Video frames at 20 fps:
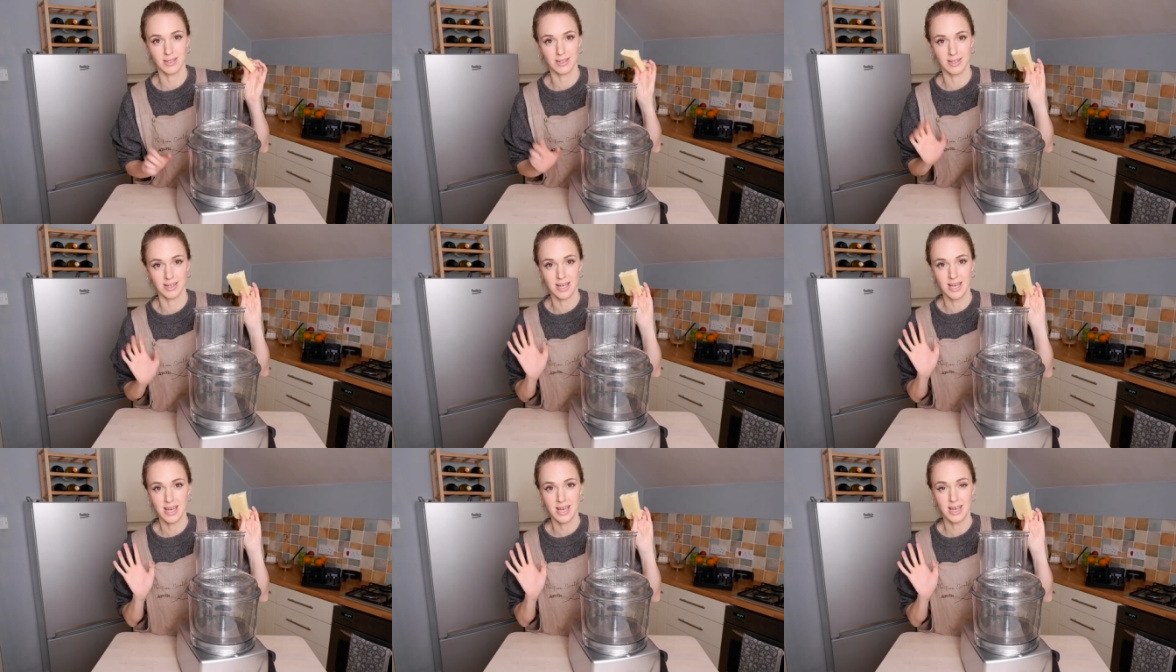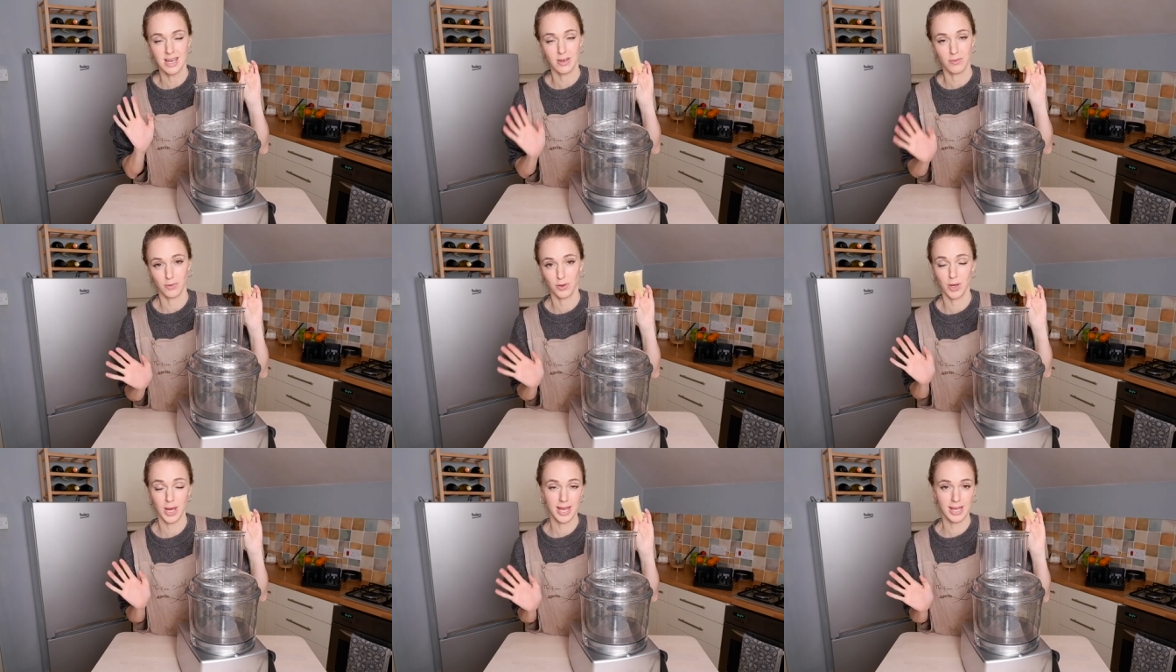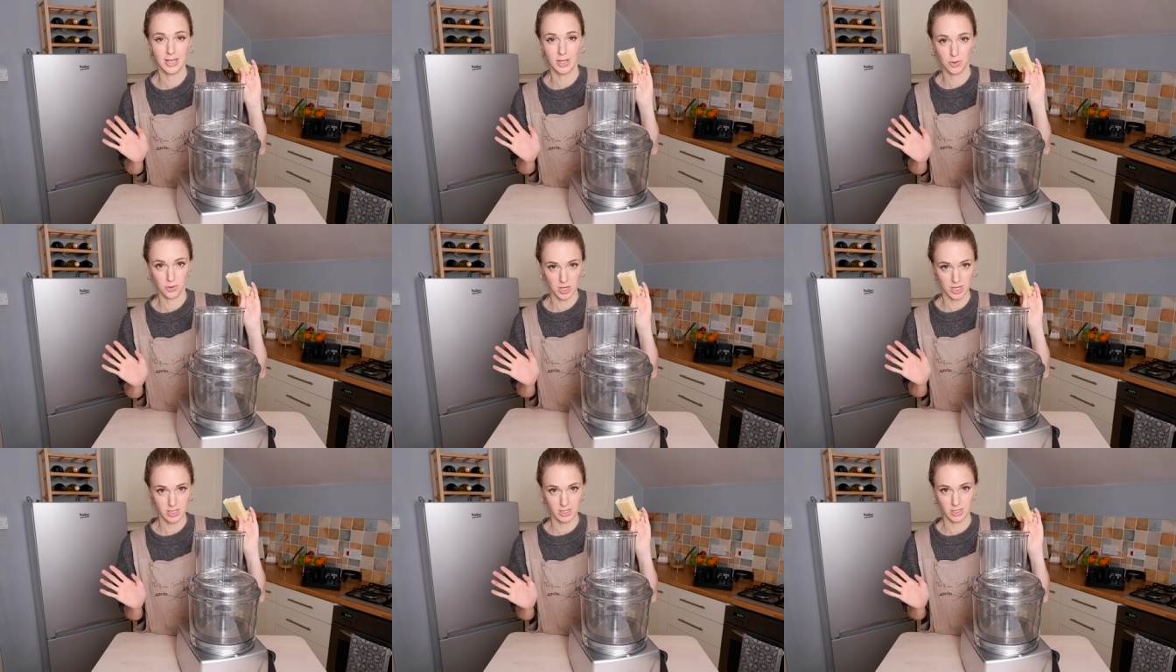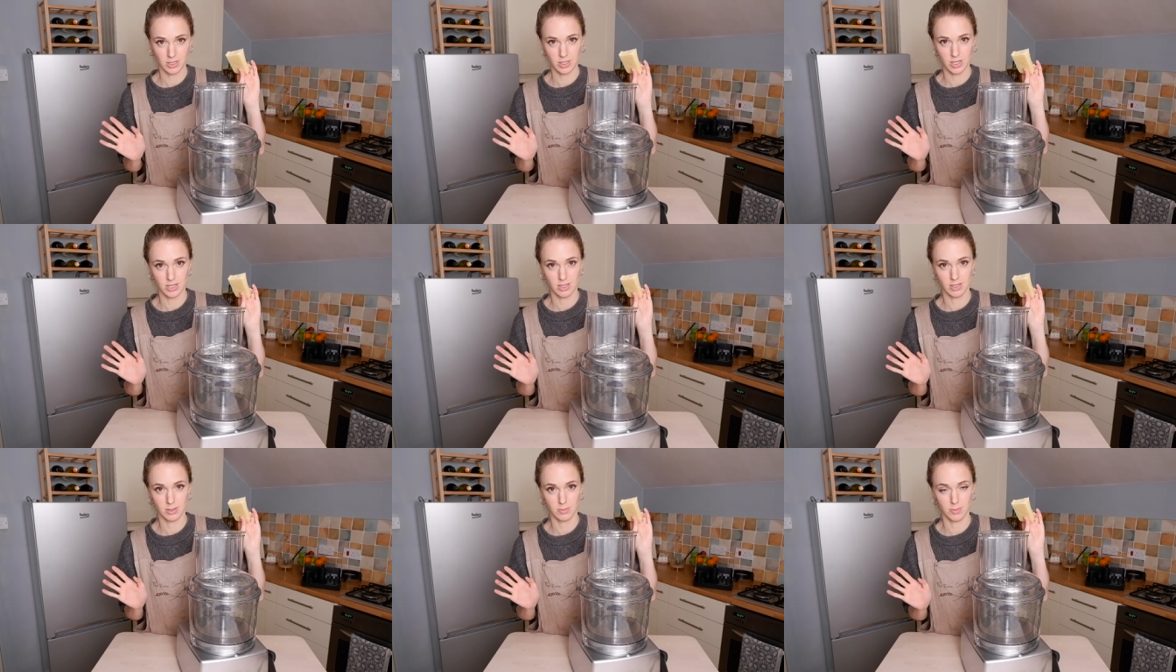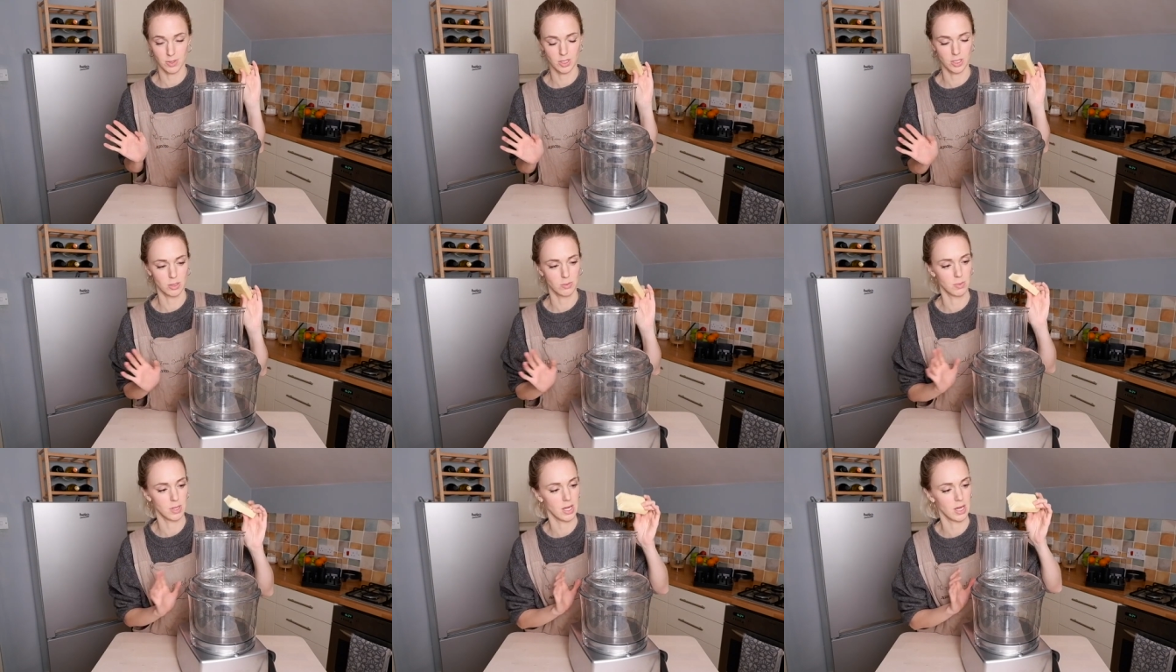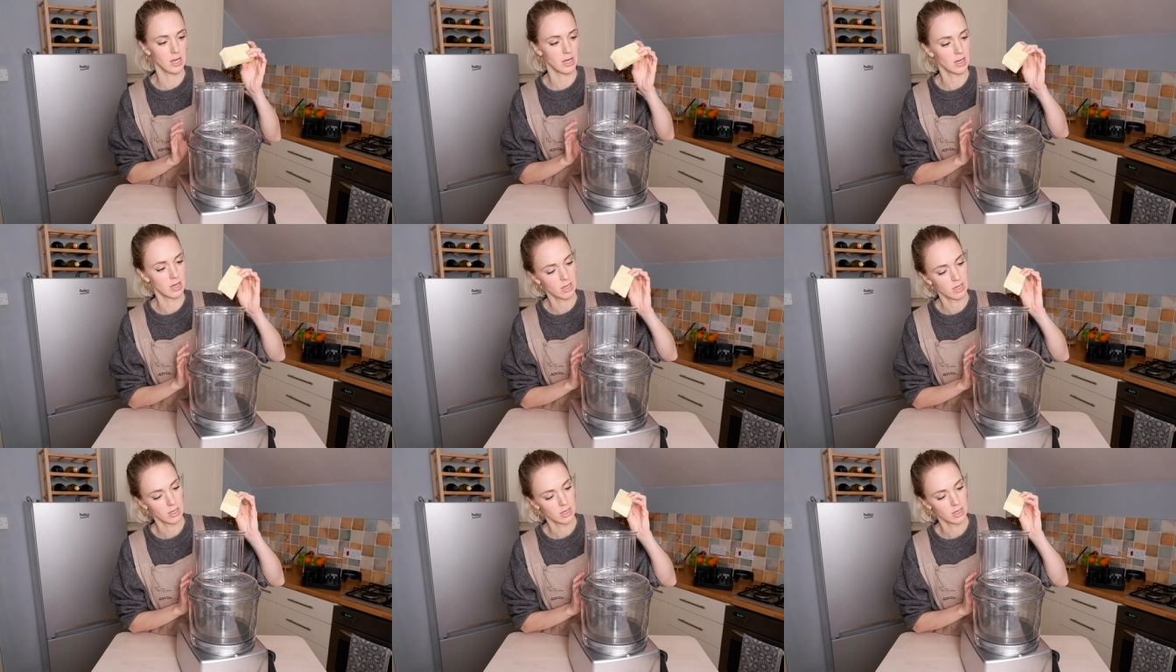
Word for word: And if you hate grating cheese as much as me,